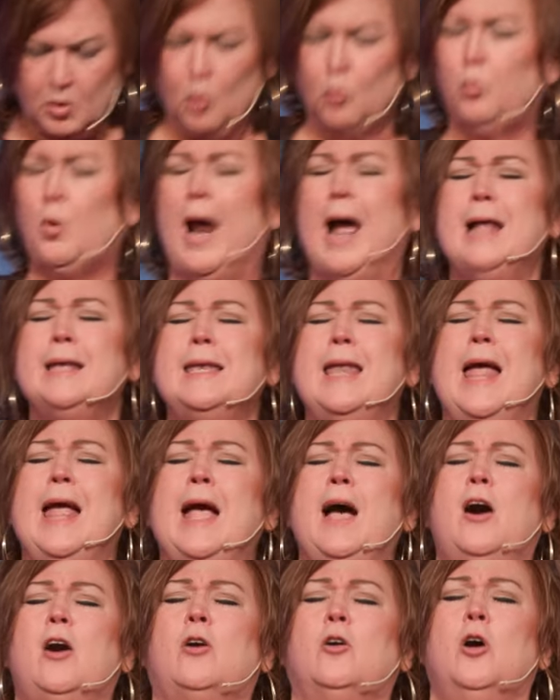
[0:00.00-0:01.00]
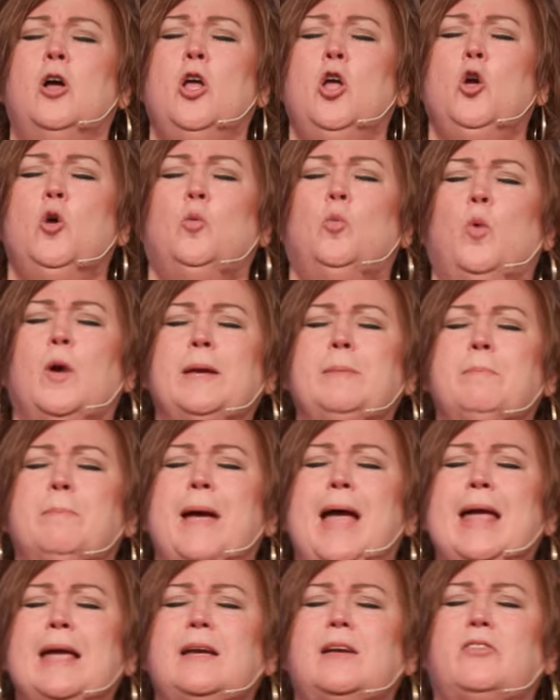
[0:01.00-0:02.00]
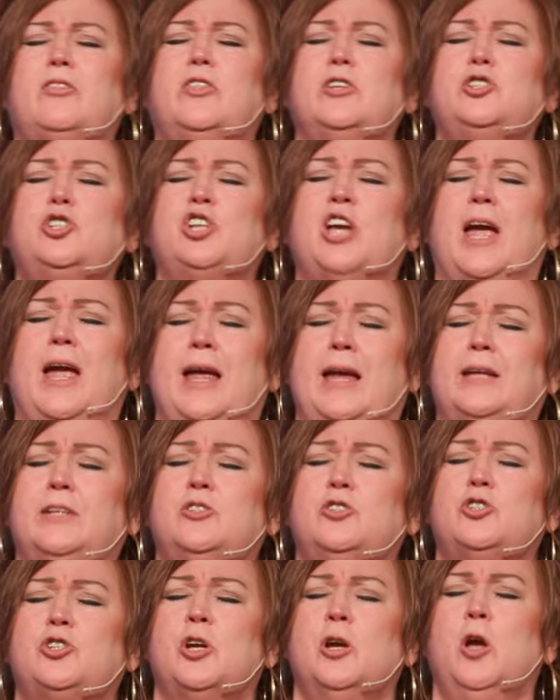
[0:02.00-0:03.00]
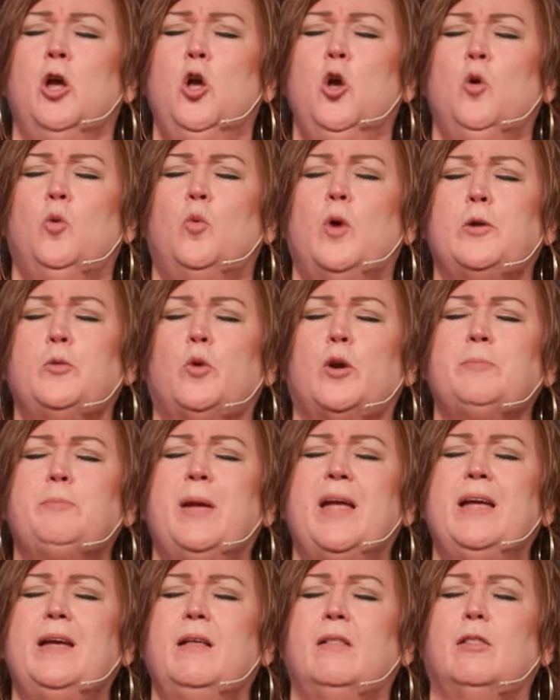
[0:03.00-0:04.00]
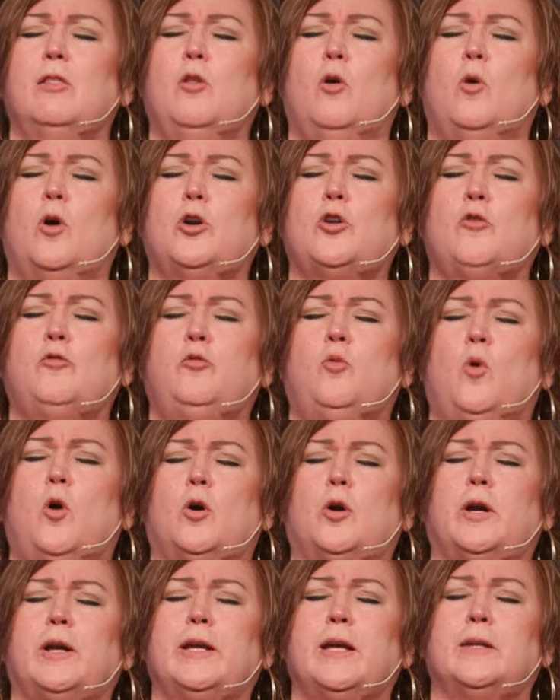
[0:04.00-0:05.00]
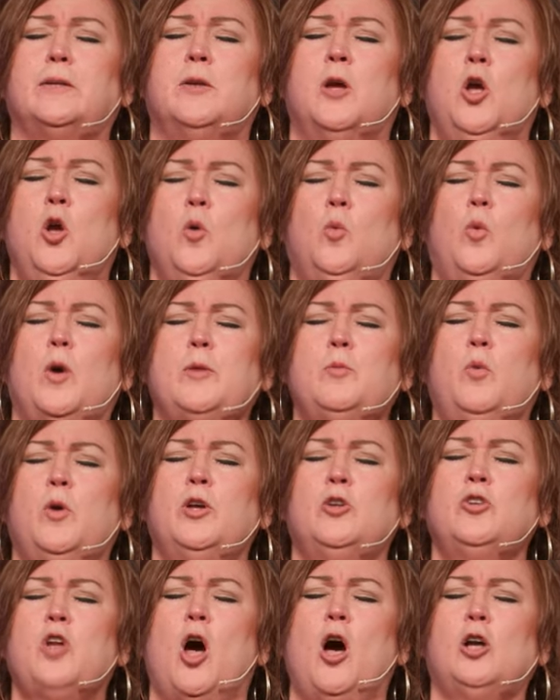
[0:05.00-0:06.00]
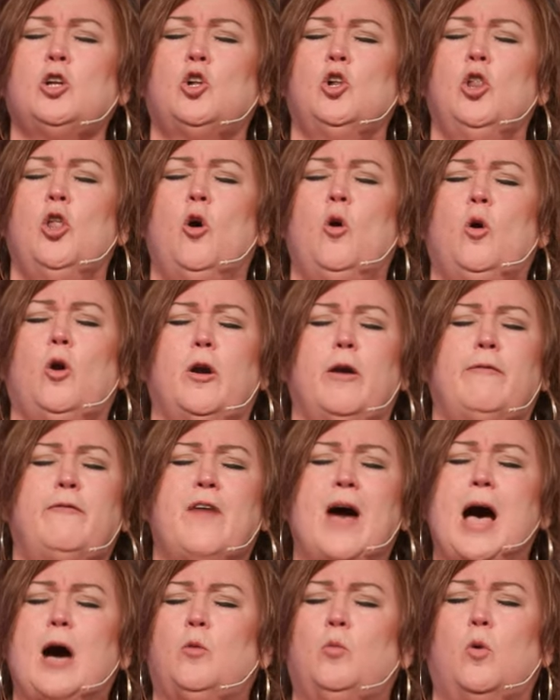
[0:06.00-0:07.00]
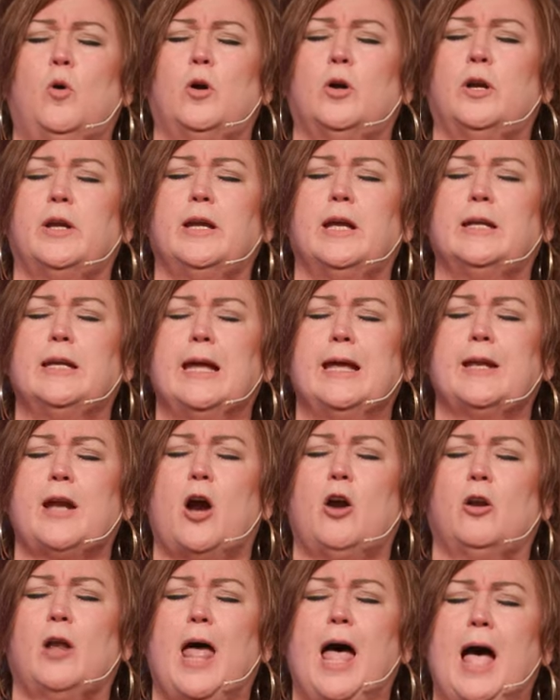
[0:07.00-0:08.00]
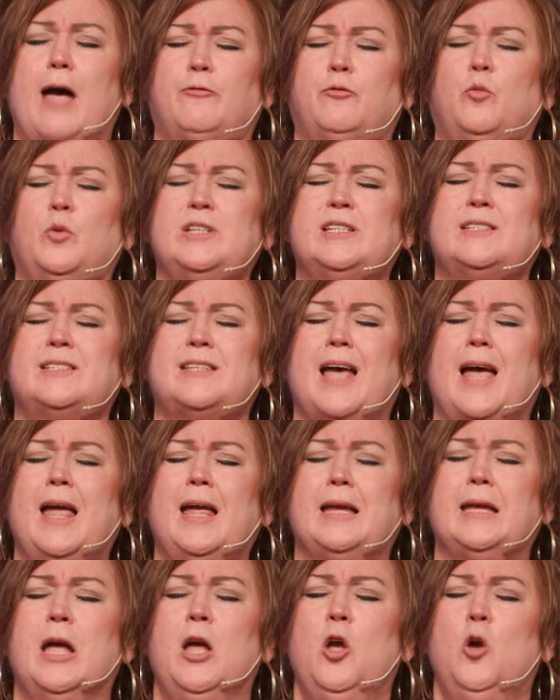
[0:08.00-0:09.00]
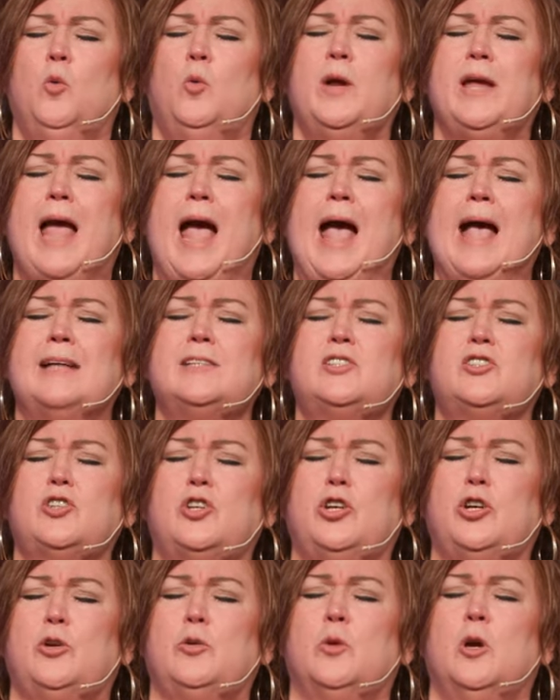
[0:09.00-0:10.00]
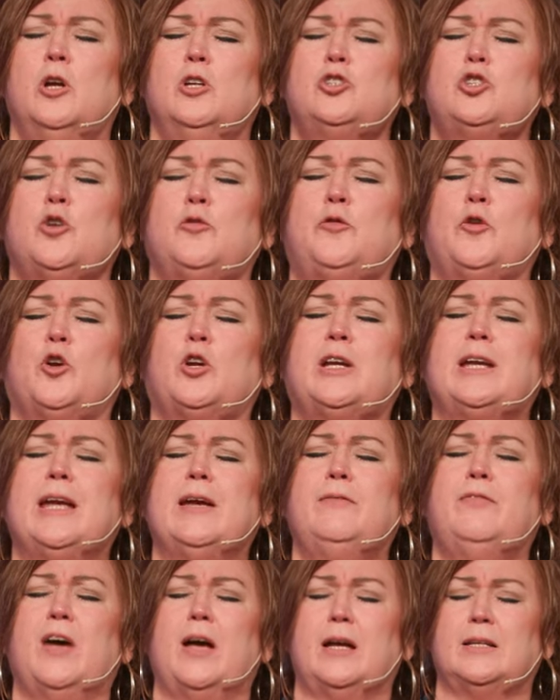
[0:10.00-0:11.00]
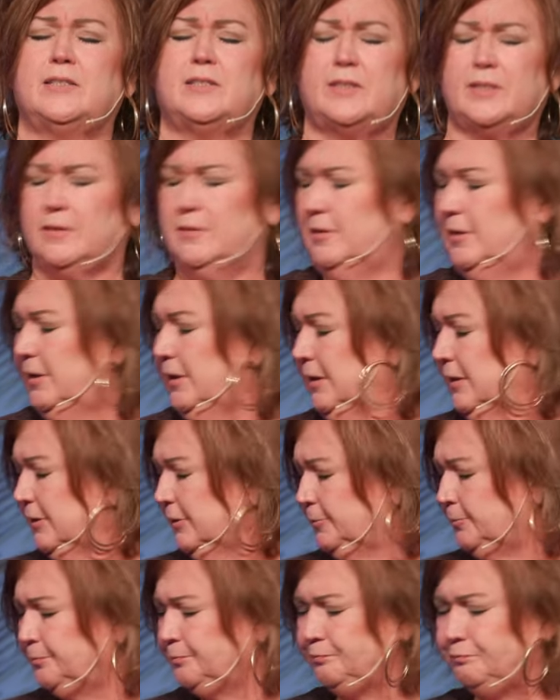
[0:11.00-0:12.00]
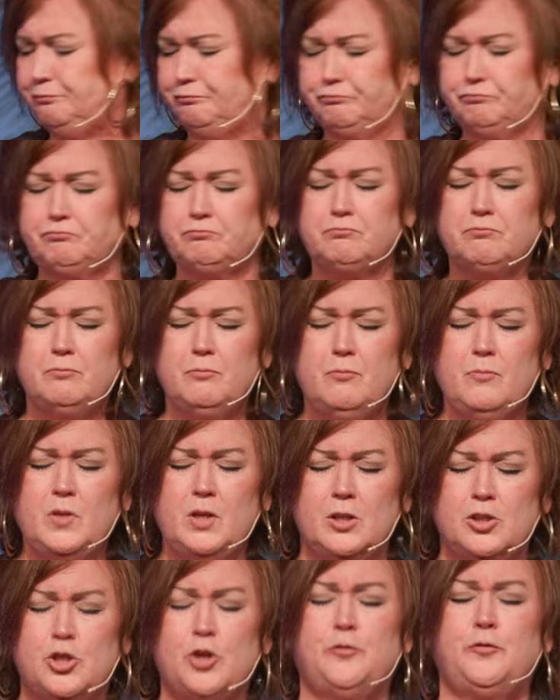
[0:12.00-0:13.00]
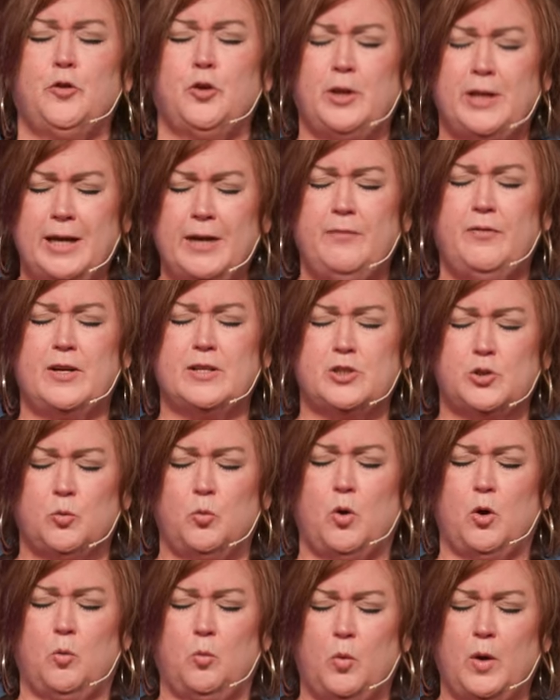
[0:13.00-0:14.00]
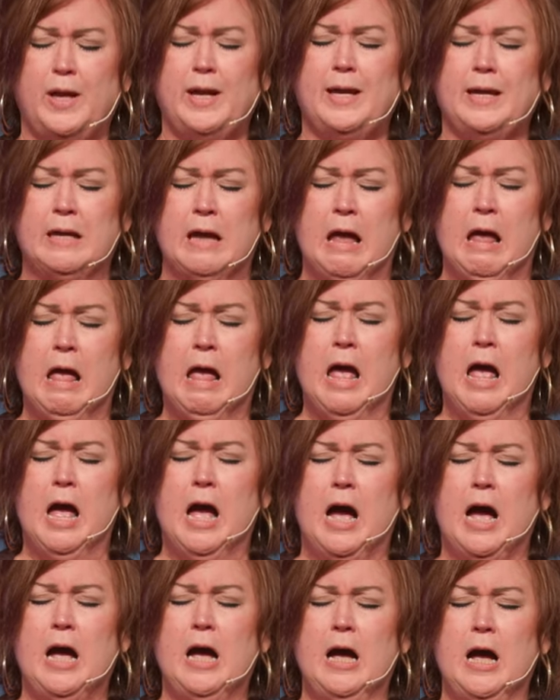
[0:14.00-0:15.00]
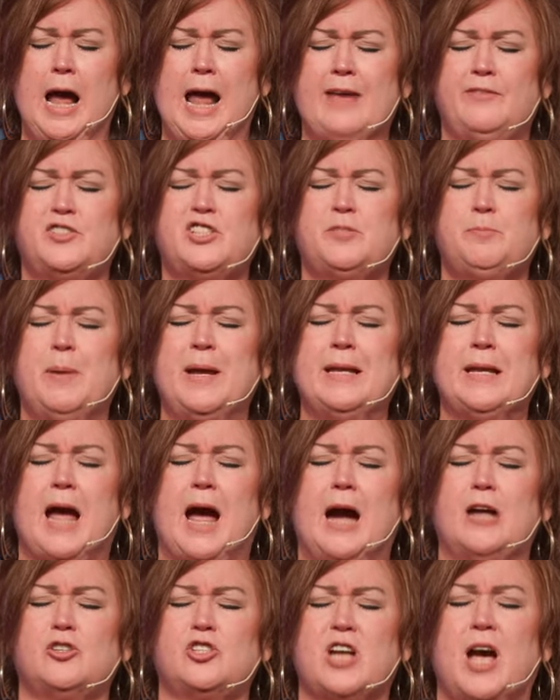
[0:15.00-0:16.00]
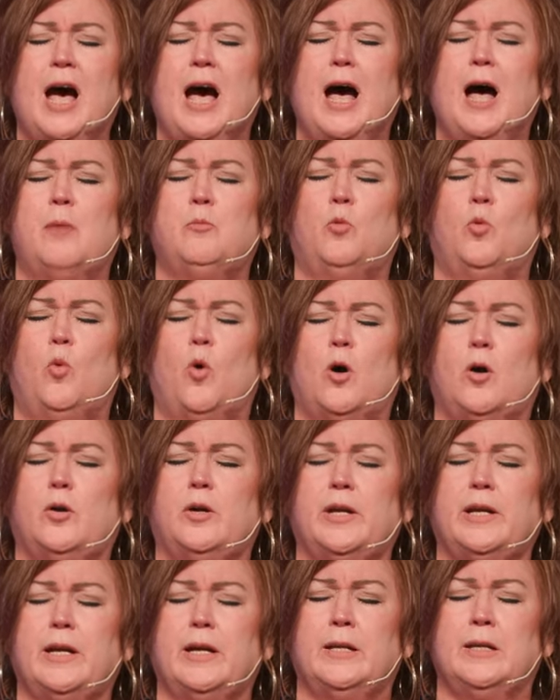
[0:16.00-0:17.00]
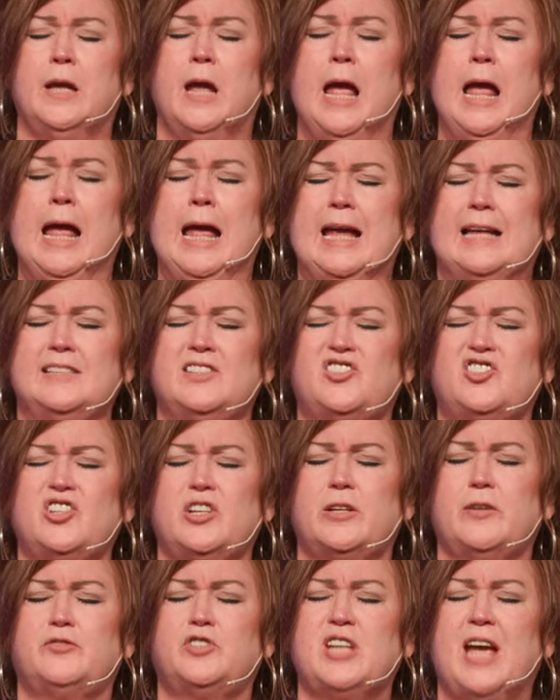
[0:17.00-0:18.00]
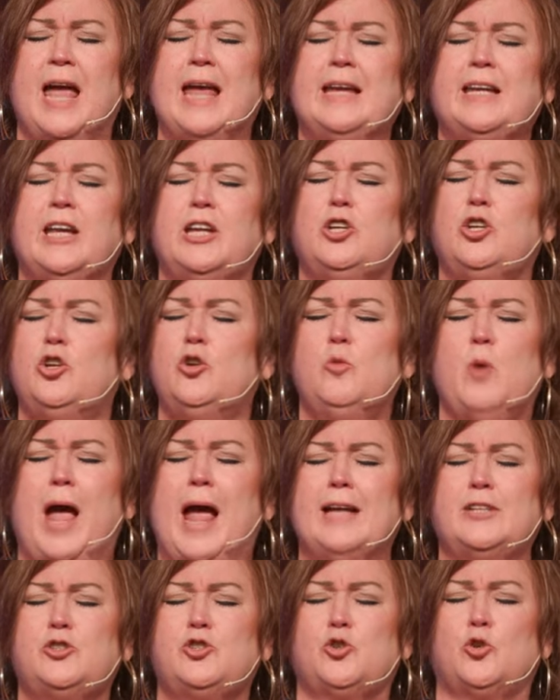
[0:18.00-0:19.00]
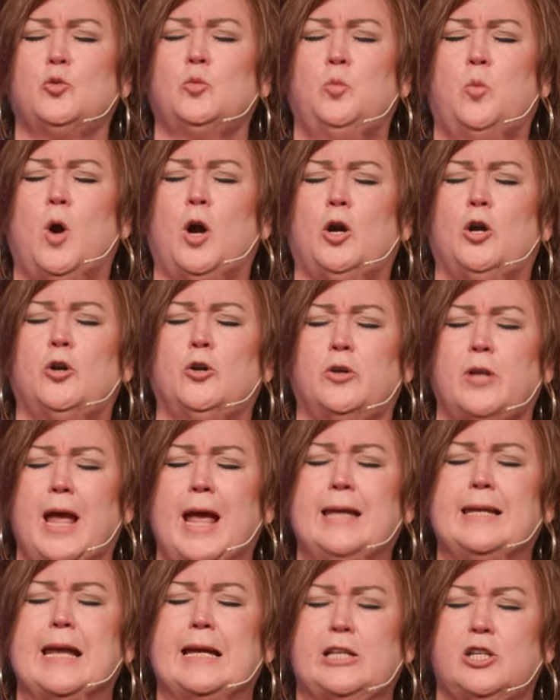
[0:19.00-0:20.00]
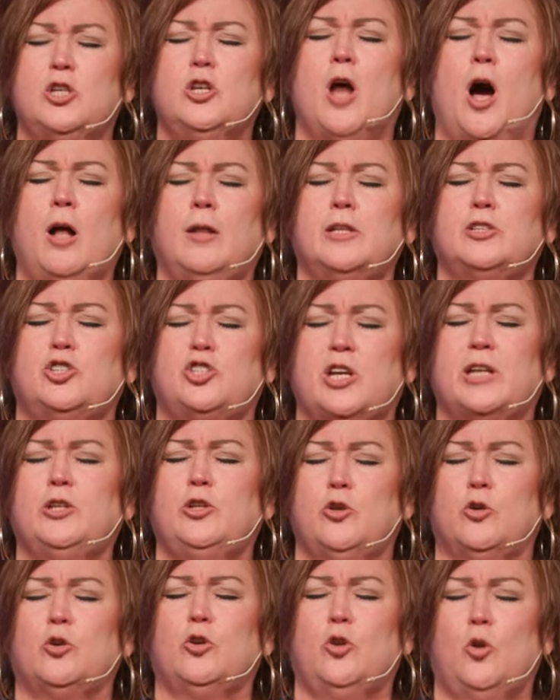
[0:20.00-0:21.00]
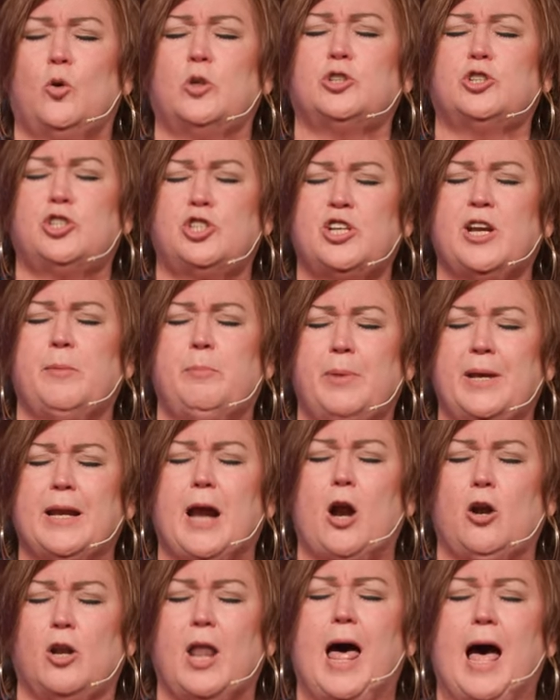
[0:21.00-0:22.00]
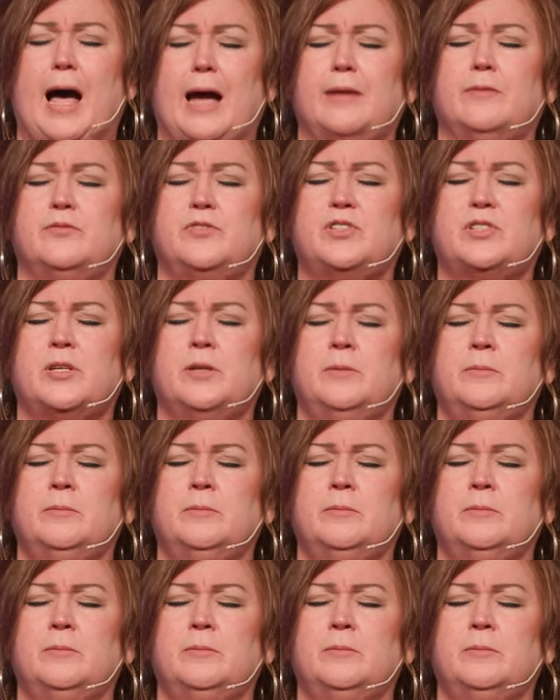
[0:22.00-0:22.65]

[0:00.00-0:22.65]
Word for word: Right now, we make the change. We repent, Lord, of worrying. We will not glorify worrying in our life. We say, we ask you to forgive us, to forgive us where we Uh, have spent our time worrying instead of taking you at your word and acknowledging your lordship in our lives.